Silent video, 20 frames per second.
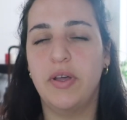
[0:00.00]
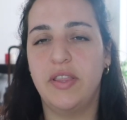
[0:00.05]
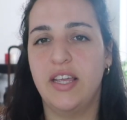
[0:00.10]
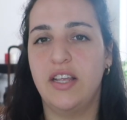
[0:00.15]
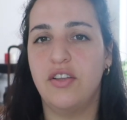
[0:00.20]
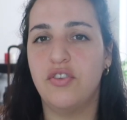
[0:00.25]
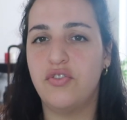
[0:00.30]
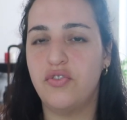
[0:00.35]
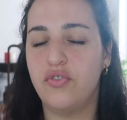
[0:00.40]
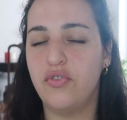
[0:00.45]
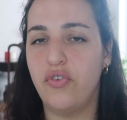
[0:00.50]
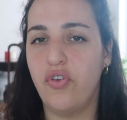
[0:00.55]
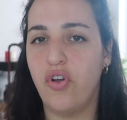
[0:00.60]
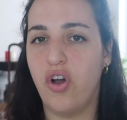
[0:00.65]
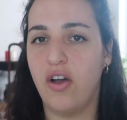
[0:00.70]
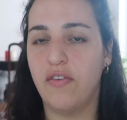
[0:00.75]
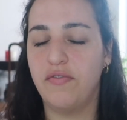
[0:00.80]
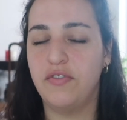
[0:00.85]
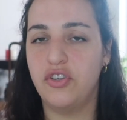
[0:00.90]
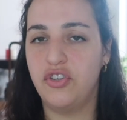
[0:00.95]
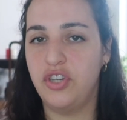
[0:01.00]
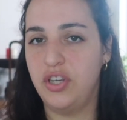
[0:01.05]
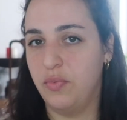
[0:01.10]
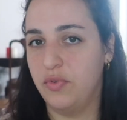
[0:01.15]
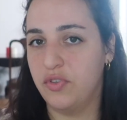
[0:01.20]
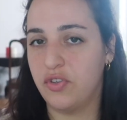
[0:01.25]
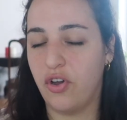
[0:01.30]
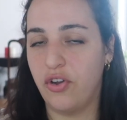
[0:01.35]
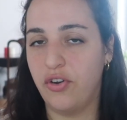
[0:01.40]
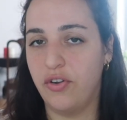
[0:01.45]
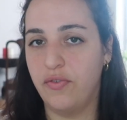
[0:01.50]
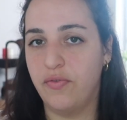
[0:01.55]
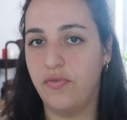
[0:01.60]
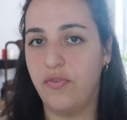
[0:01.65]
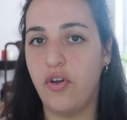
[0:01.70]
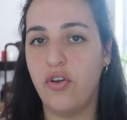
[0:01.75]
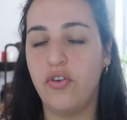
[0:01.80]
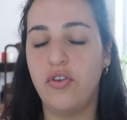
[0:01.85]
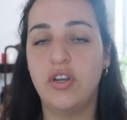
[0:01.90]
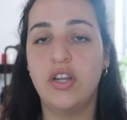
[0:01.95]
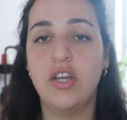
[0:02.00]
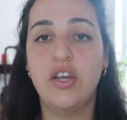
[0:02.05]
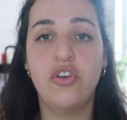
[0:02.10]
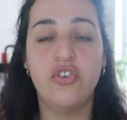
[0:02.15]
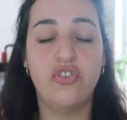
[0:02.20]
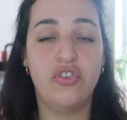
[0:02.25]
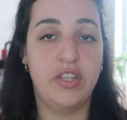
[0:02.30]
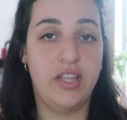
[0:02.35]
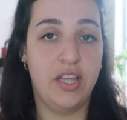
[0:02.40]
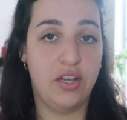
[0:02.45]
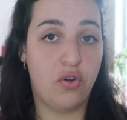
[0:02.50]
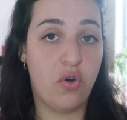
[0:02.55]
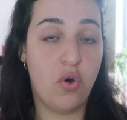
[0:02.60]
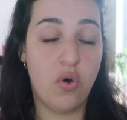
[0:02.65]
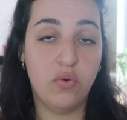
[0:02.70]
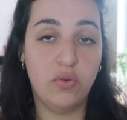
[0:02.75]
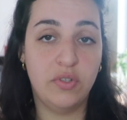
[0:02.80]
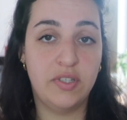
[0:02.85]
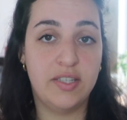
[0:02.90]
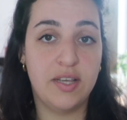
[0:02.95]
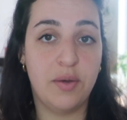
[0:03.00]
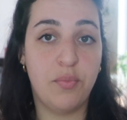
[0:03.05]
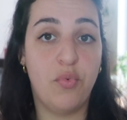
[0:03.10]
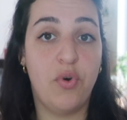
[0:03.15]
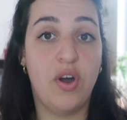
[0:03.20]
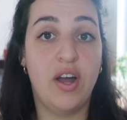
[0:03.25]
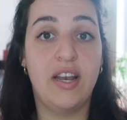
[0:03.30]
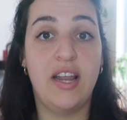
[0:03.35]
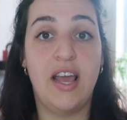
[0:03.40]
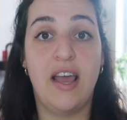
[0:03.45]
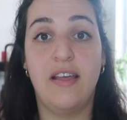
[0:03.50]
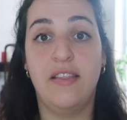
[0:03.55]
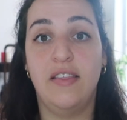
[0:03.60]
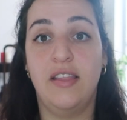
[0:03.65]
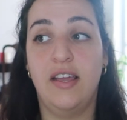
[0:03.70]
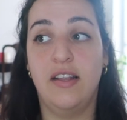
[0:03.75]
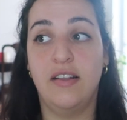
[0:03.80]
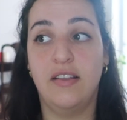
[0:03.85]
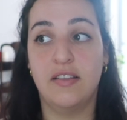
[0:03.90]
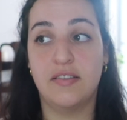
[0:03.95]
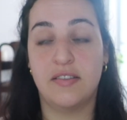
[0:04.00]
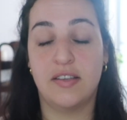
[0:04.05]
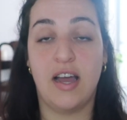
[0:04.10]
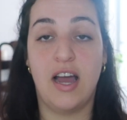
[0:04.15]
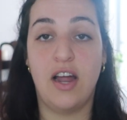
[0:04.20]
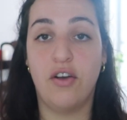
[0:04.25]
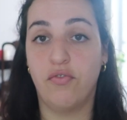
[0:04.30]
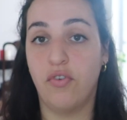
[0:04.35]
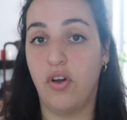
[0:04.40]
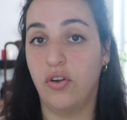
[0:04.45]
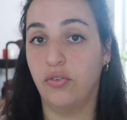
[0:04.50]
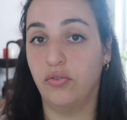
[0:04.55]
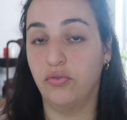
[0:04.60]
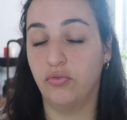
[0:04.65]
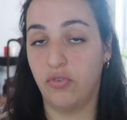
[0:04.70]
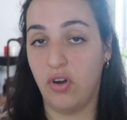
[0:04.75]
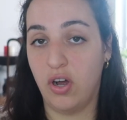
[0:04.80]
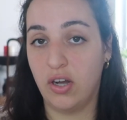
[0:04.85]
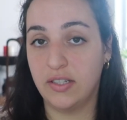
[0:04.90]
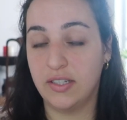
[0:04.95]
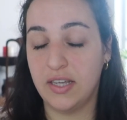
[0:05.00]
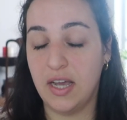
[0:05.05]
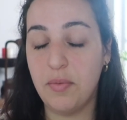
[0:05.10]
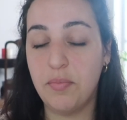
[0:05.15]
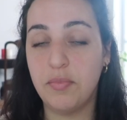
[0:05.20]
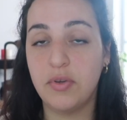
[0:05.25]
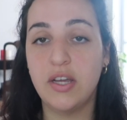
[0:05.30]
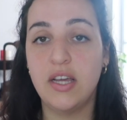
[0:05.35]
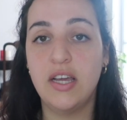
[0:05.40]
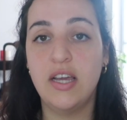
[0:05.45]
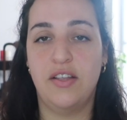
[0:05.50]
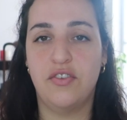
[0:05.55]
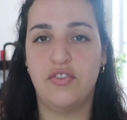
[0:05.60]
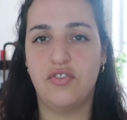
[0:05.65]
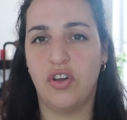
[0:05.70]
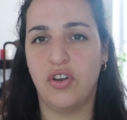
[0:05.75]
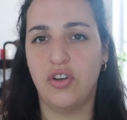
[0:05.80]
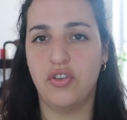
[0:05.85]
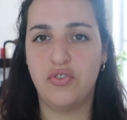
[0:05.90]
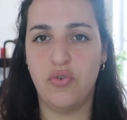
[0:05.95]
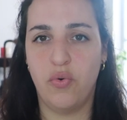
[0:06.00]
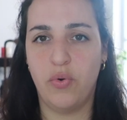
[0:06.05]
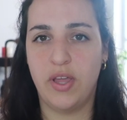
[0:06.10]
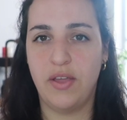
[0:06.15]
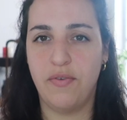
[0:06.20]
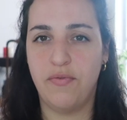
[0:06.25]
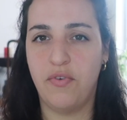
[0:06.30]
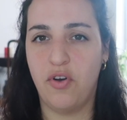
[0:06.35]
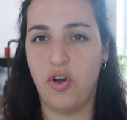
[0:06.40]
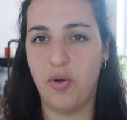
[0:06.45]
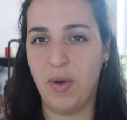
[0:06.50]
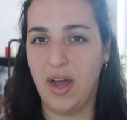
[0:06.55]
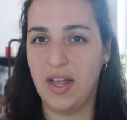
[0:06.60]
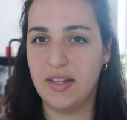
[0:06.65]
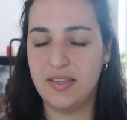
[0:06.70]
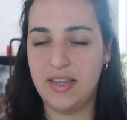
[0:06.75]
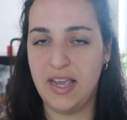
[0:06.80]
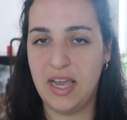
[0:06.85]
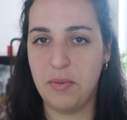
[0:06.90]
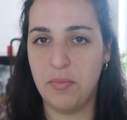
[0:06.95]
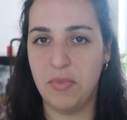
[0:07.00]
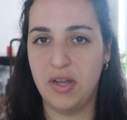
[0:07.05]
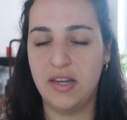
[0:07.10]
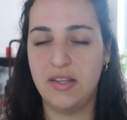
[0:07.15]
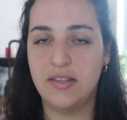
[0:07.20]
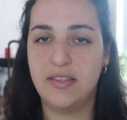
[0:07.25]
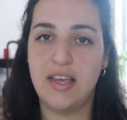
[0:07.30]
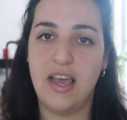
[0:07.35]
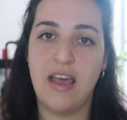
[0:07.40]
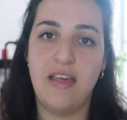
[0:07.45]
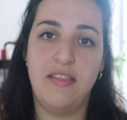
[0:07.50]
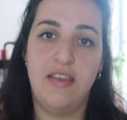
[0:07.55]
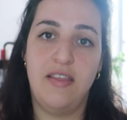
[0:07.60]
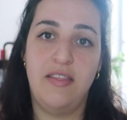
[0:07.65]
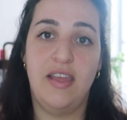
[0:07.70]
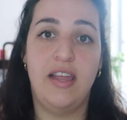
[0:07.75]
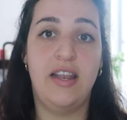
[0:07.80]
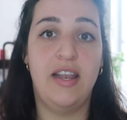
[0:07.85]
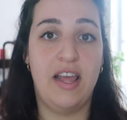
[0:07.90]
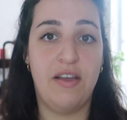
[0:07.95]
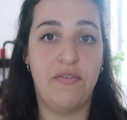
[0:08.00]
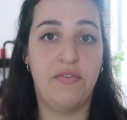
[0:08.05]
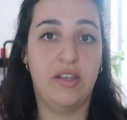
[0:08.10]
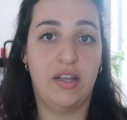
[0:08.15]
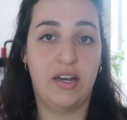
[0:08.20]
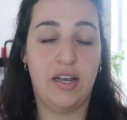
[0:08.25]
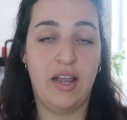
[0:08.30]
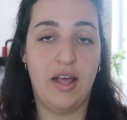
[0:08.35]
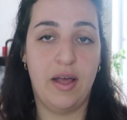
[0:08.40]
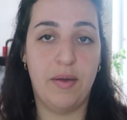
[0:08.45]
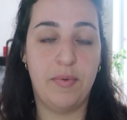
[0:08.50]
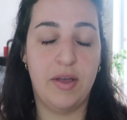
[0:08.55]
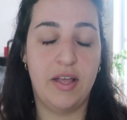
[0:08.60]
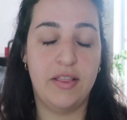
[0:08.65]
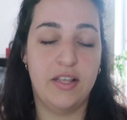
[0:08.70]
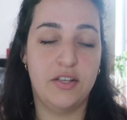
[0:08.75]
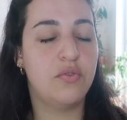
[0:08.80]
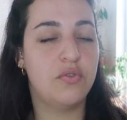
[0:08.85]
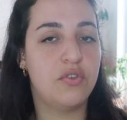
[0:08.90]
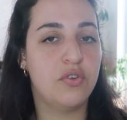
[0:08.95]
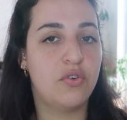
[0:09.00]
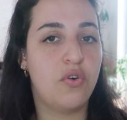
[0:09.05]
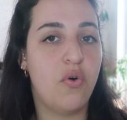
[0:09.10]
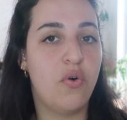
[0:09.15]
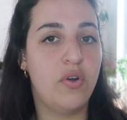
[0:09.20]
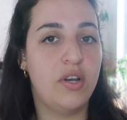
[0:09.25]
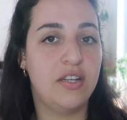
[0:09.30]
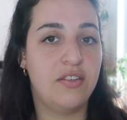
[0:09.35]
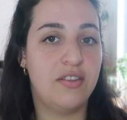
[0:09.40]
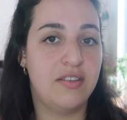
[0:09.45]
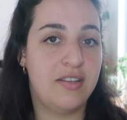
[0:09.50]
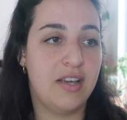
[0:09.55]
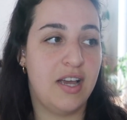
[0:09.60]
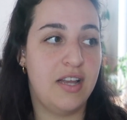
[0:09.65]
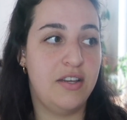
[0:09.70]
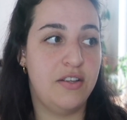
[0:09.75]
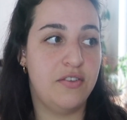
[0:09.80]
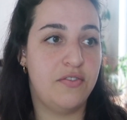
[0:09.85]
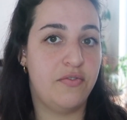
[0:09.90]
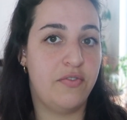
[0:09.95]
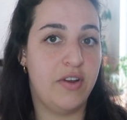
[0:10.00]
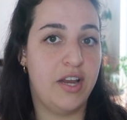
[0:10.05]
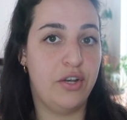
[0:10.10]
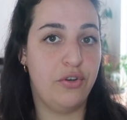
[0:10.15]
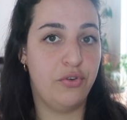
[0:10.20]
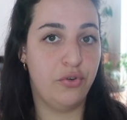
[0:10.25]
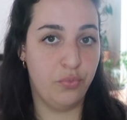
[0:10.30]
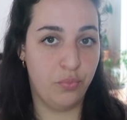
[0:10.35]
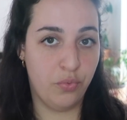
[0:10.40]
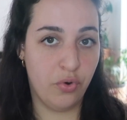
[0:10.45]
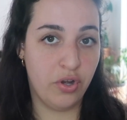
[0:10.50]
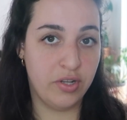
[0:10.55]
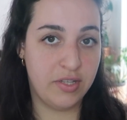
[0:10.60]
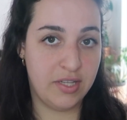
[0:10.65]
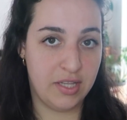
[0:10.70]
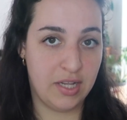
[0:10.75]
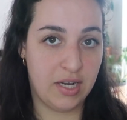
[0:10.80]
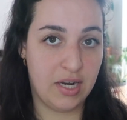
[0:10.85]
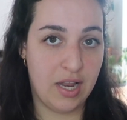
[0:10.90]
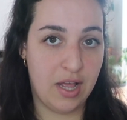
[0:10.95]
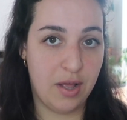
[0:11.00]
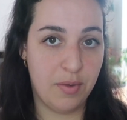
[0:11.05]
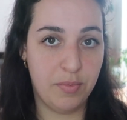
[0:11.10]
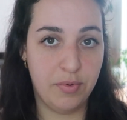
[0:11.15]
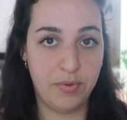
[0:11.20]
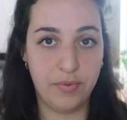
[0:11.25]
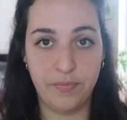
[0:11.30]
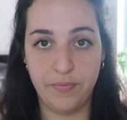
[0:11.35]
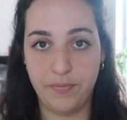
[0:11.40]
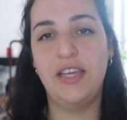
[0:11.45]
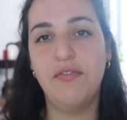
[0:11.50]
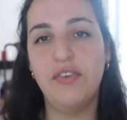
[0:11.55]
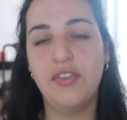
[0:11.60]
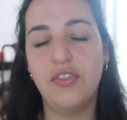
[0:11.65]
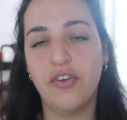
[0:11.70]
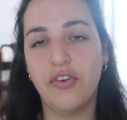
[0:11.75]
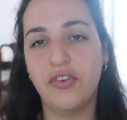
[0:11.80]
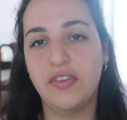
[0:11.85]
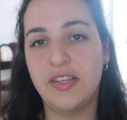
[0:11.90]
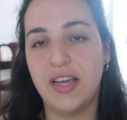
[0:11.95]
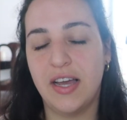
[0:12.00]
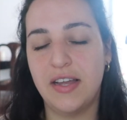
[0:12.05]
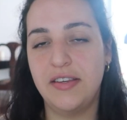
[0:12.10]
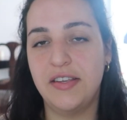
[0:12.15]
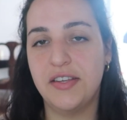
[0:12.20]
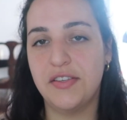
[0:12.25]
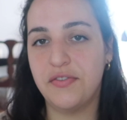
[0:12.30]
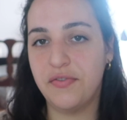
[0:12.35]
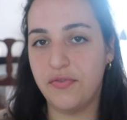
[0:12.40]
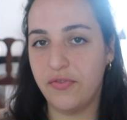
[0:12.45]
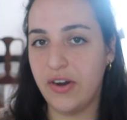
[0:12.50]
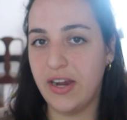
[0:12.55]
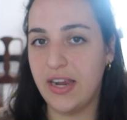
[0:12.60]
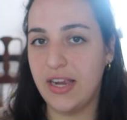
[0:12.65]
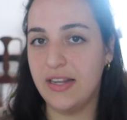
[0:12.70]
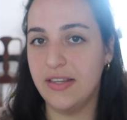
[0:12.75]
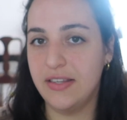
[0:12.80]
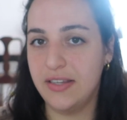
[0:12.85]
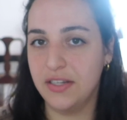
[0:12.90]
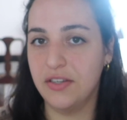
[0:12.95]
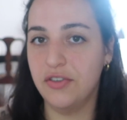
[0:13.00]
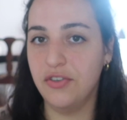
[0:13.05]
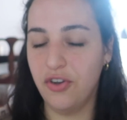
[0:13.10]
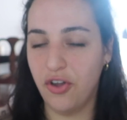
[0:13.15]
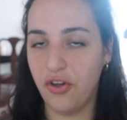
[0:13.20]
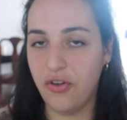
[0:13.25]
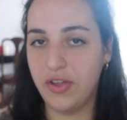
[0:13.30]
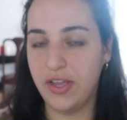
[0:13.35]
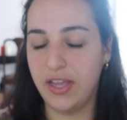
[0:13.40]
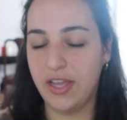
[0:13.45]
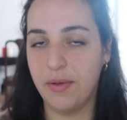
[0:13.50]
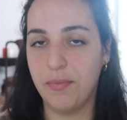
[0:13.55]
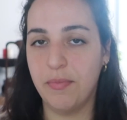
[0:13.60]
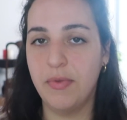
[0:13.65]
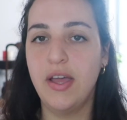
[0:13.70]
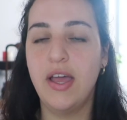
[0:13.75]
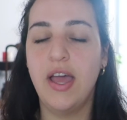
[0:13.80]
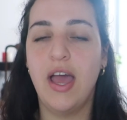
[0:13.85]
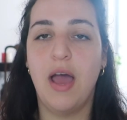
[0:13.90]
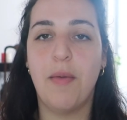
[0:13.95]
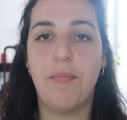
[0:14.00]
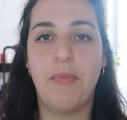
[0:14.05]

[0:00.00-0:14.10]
But then soon after she was on her phone, she then called someone and then this guy Ronald rocked up. They then started talking for about 10 minutes and then they left the club. And this was according to Tanya's friend who worked in the club. But even though Tanya's friend didn't know him,